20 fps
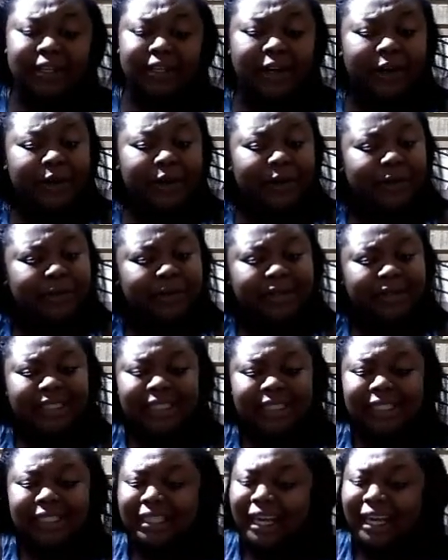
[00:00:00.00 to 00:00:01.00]

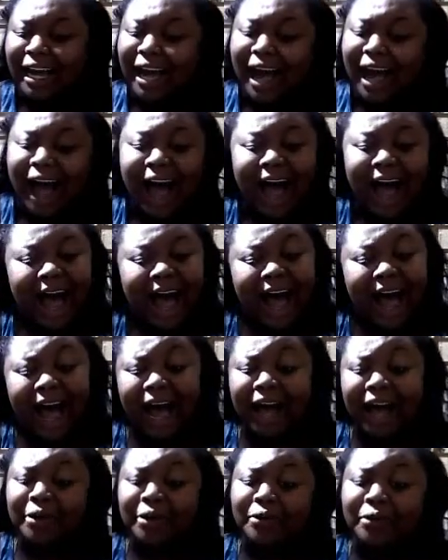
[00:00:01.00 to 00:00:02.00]
goes,
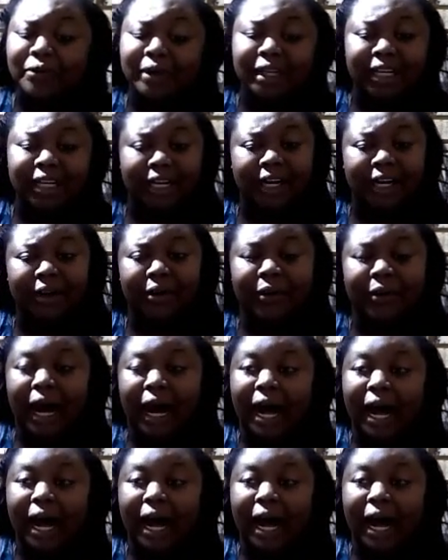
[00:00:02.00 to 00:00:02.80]
I don't really know.